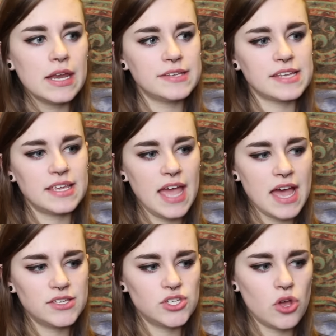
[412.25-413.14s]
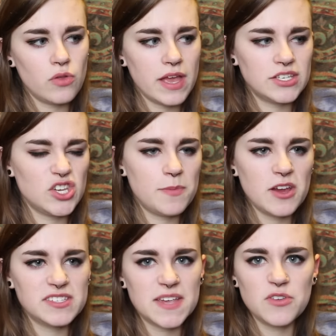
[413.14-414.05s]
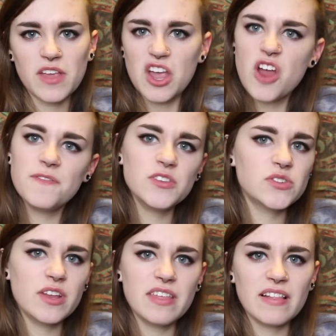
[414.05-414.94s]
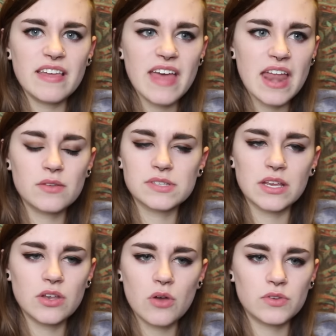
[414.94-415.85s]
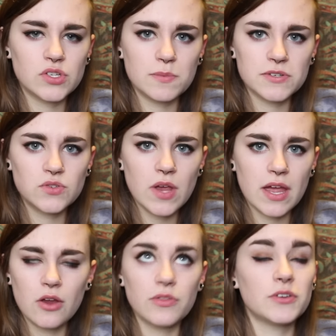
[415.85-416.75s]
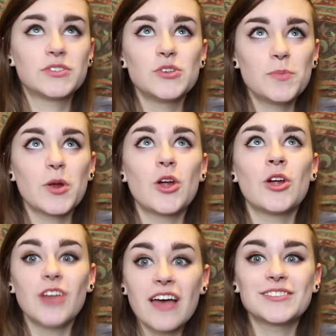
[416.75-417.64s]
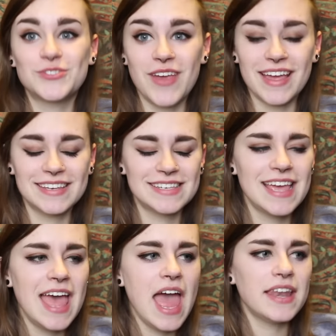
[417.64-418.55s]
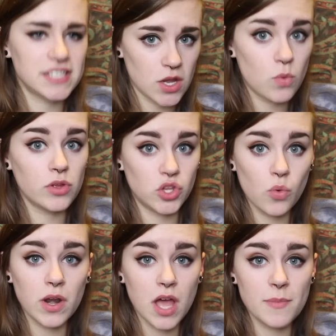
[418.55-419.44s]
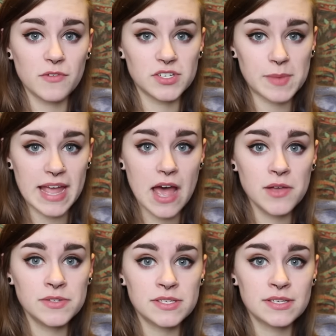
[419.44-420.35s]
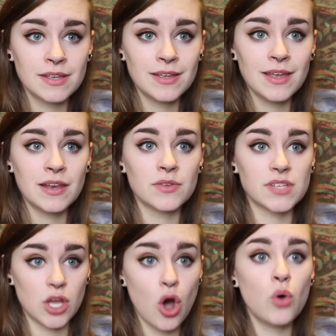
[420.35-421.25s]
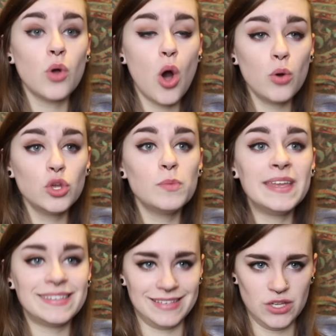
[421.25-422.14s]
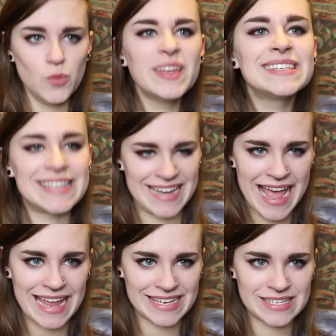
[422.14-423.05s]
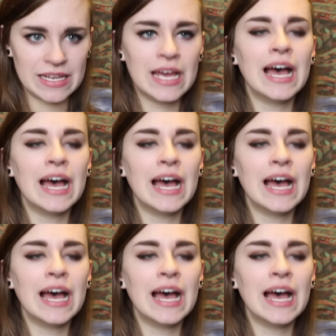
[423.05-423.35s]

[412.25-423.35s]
he's like, yeah, so like, do your parents give you like curfews or anything like that? And I was like, no, they're super strict, or they're super not strict. And he's like, well, do you want to come over to my house? And I was like, oh, oh, you mean, you mean tonight?